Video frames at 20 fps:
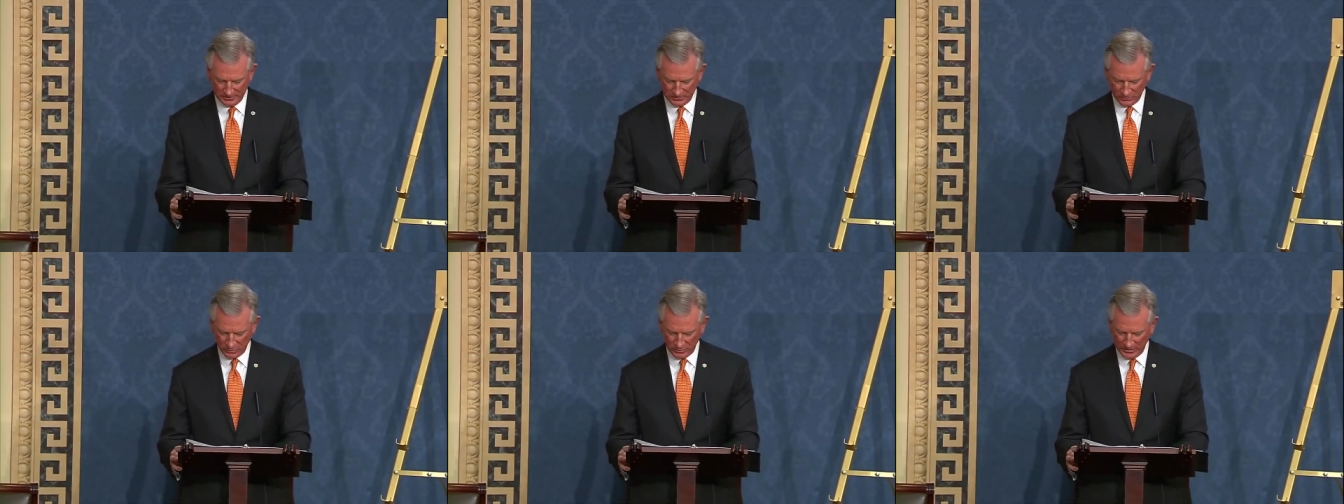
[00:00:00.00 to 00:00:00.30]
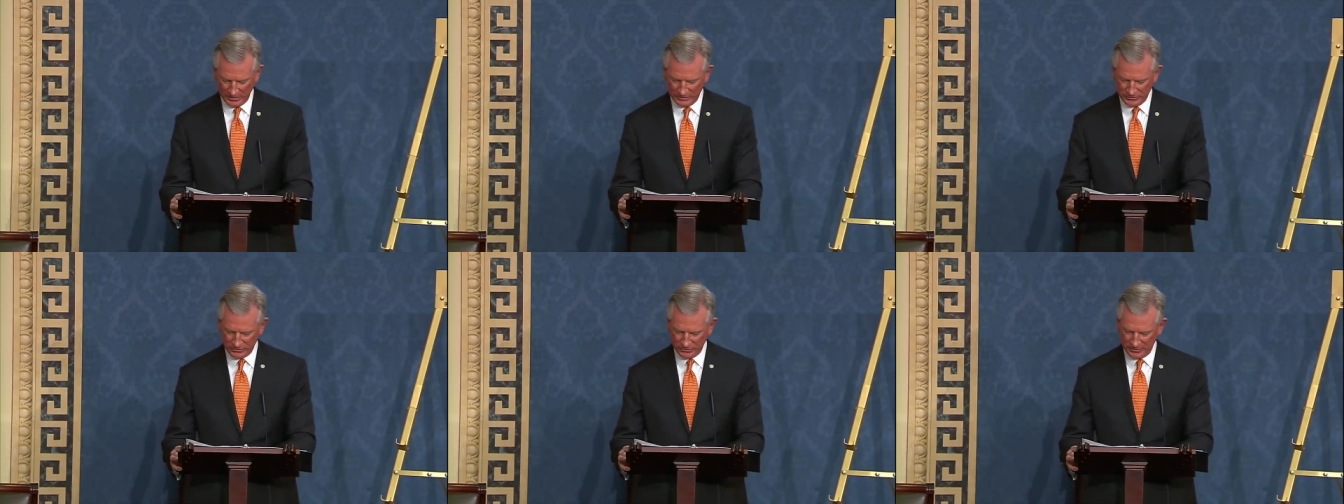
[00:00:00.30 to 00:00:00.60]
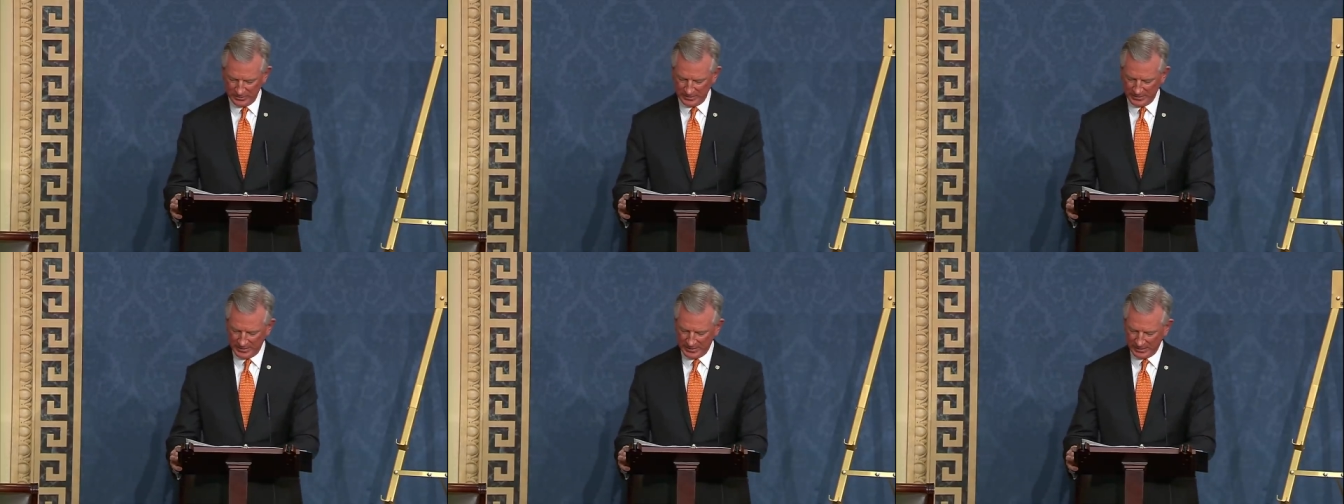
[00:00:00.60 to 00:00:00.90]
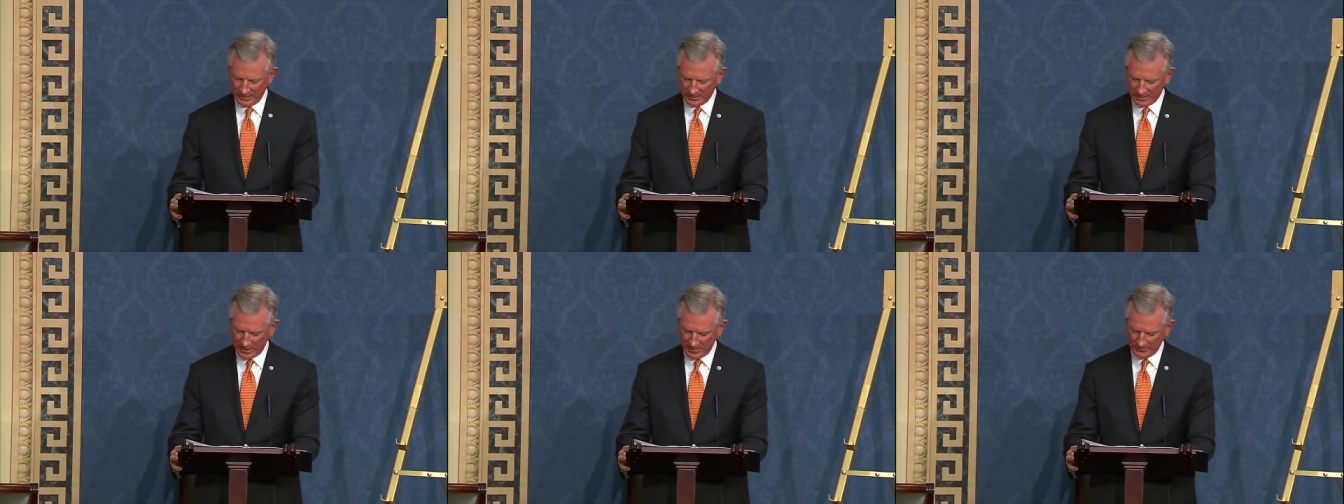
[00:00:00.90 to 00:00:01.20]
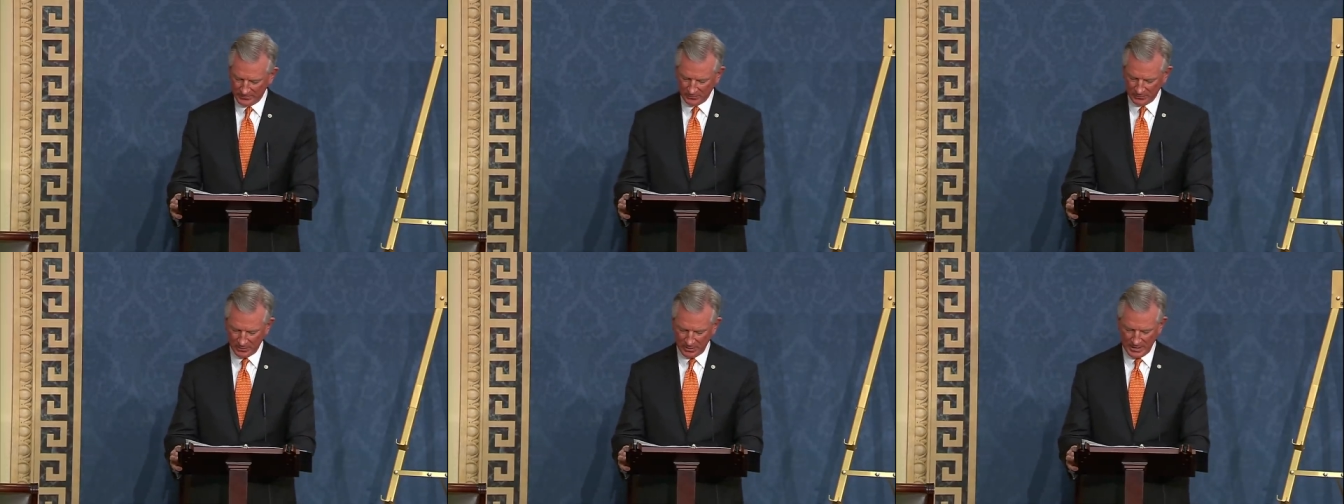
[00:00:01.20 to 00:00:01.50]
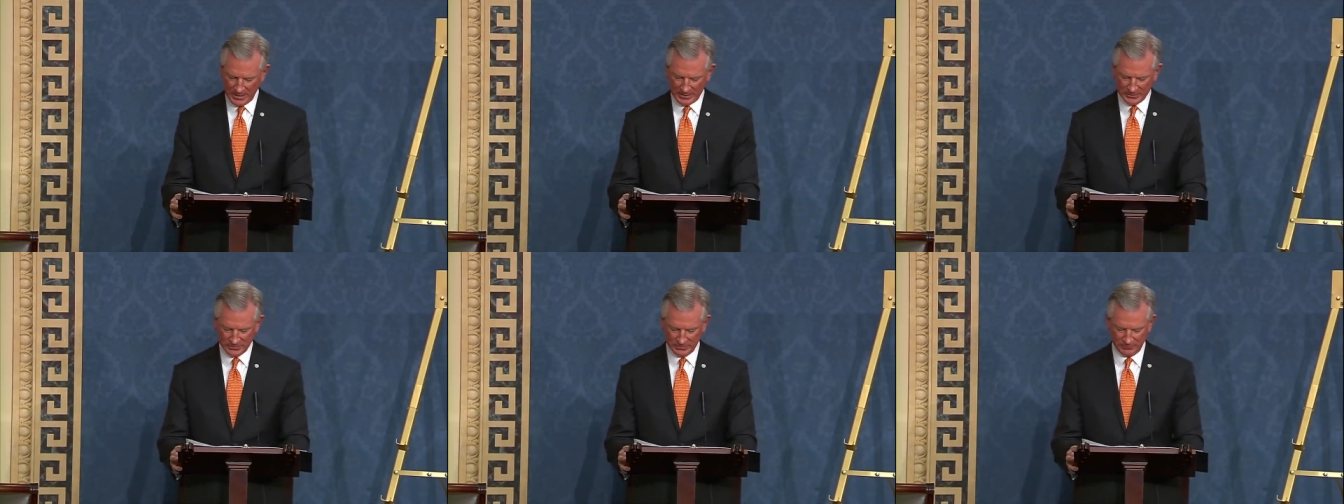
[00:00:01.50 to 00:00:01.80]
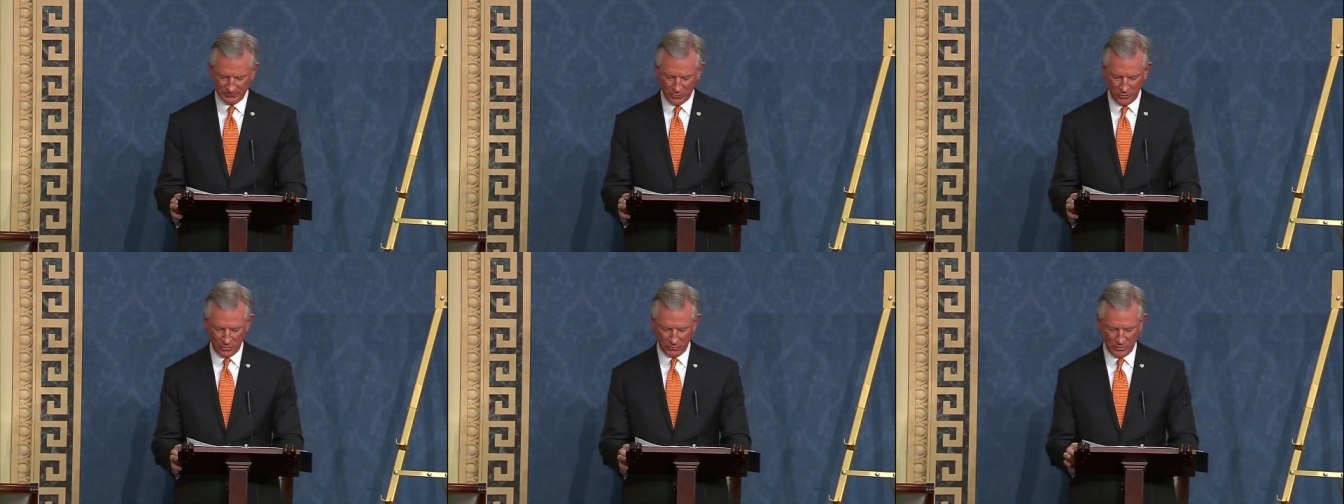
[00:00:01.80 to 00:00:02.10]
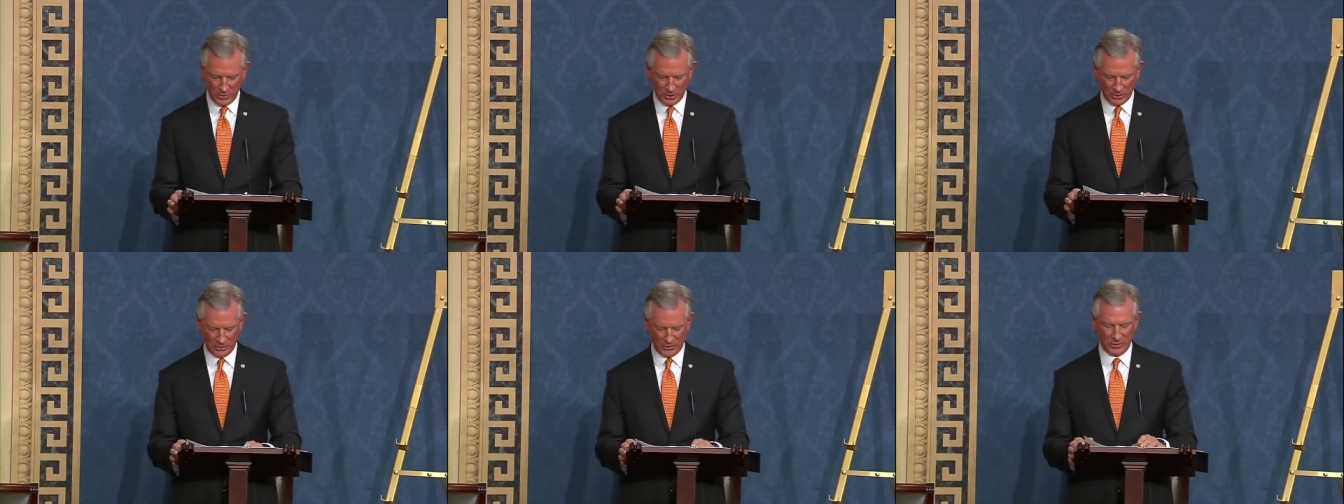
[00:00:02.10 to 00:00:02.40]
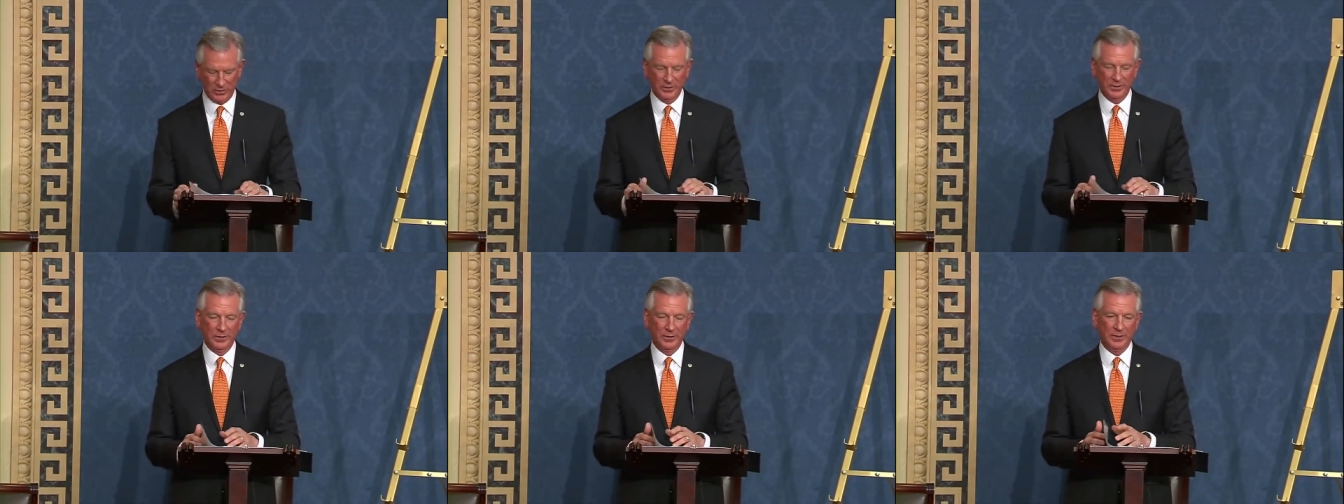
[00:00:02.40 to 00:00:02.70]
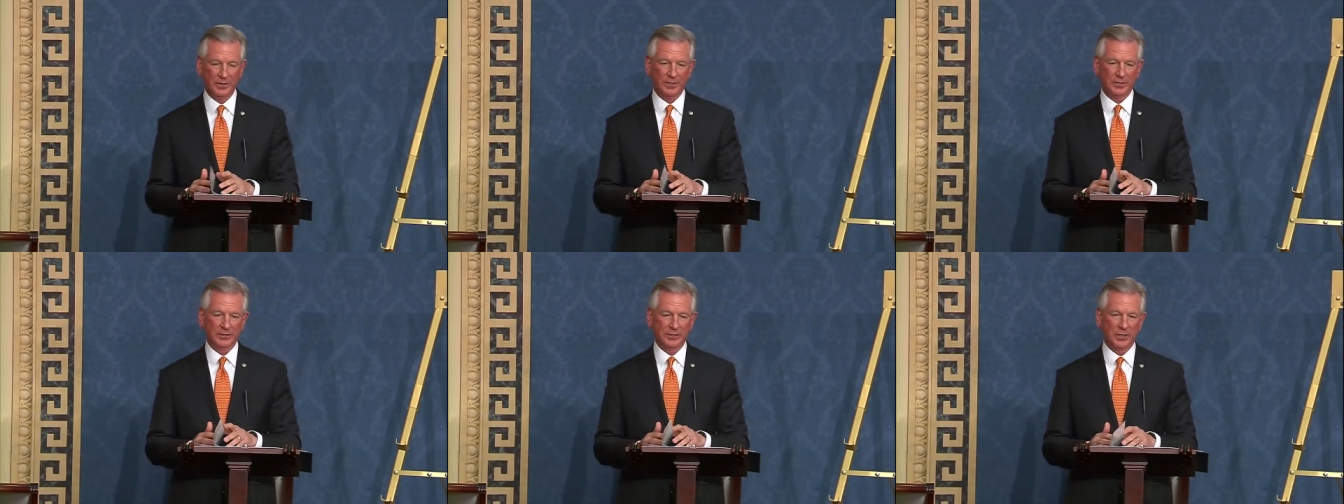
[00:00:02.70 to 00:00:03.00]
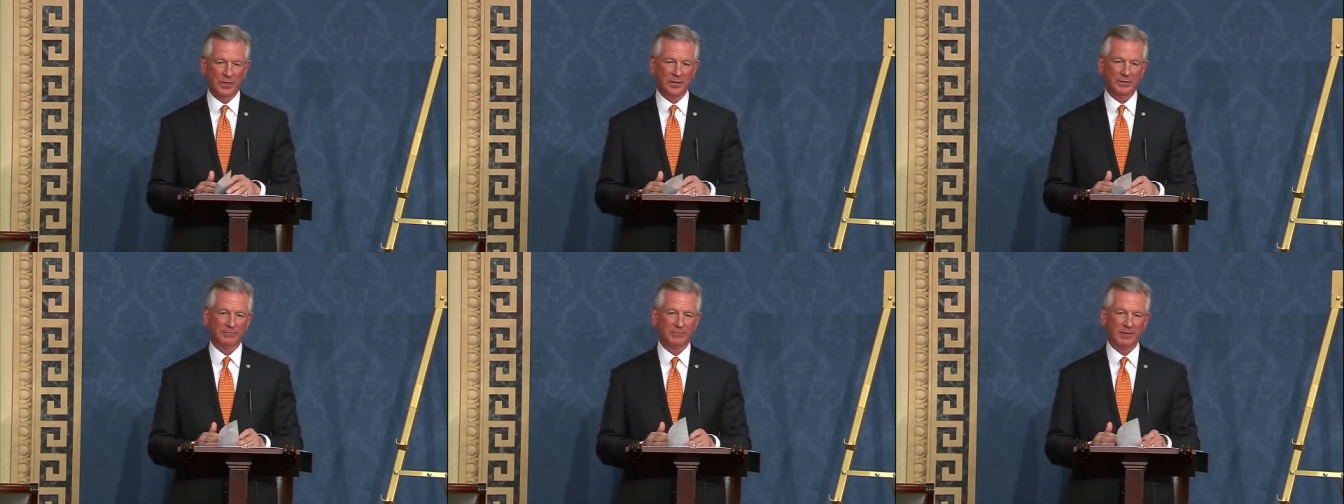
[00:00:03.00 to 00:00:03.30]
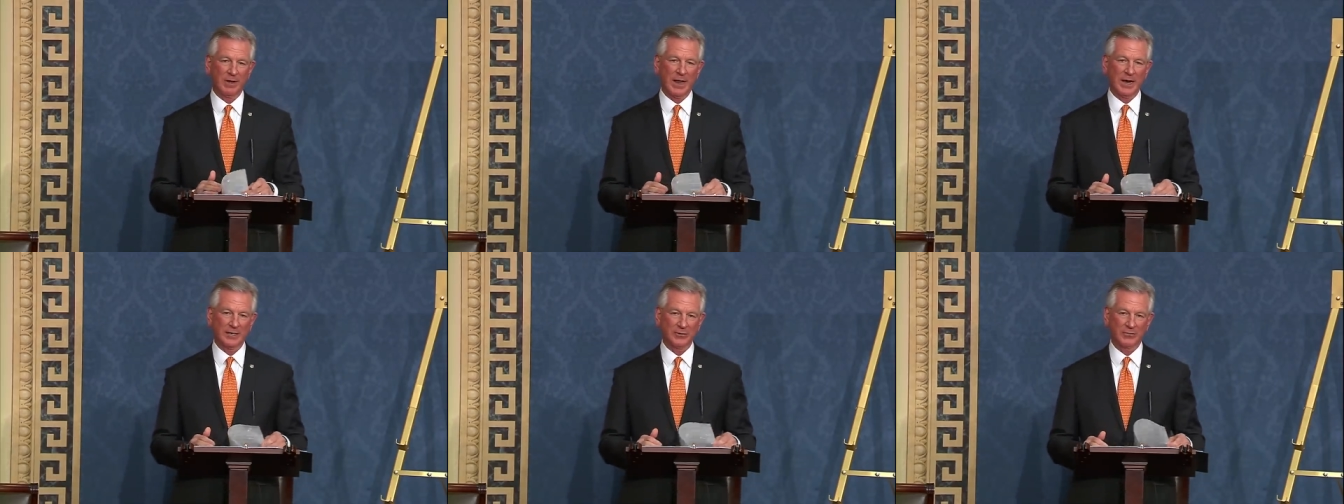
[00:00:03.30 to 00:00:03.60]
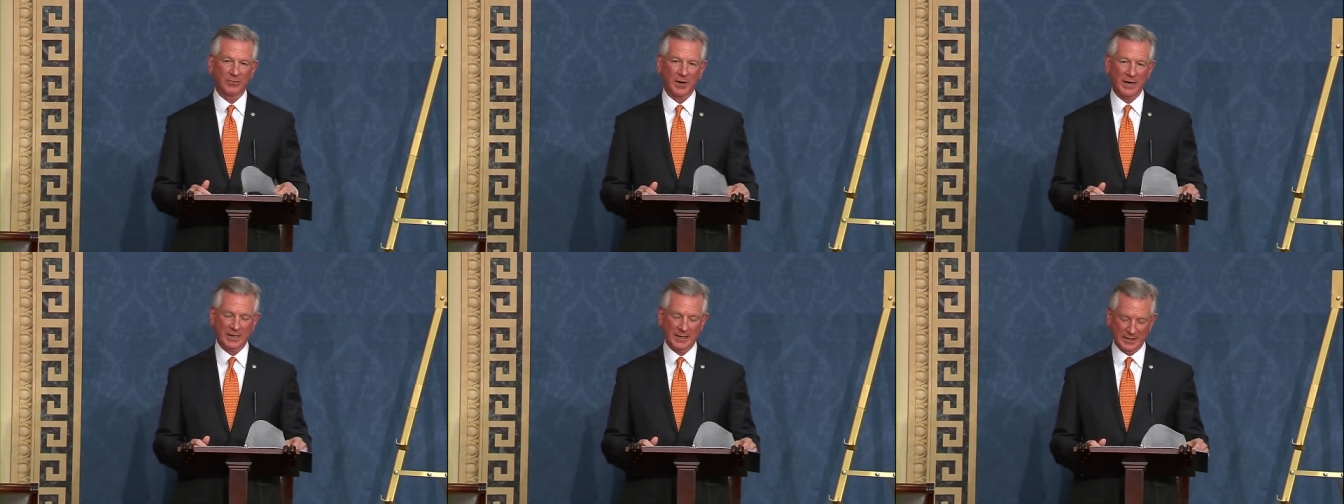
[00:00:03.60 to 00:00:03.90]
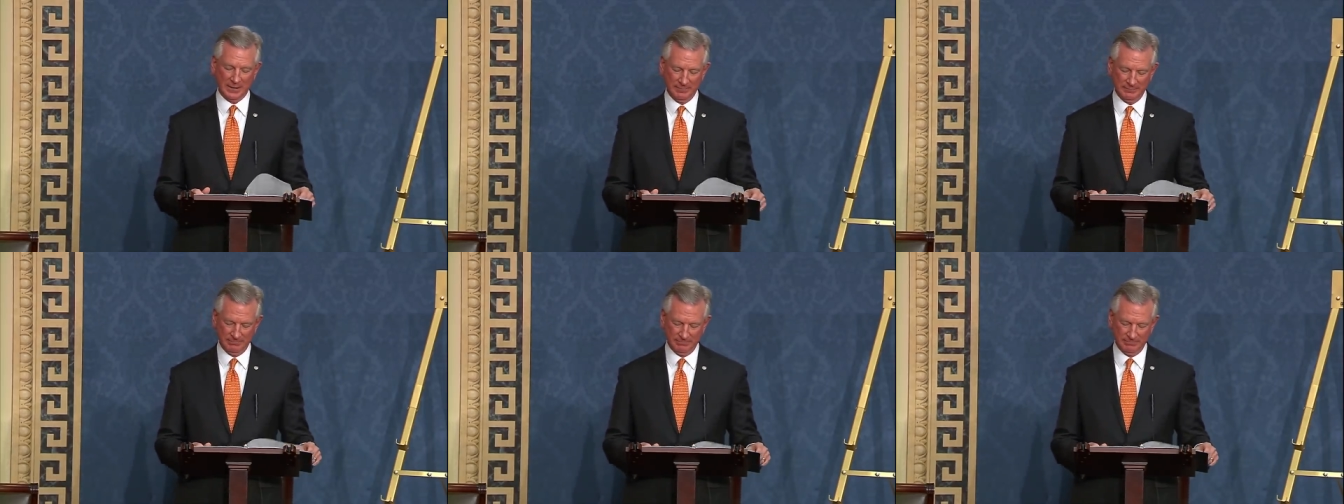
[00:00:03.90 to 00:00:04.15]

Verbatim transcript: were injured in a helicopter crash at Fort Rucker during flight training.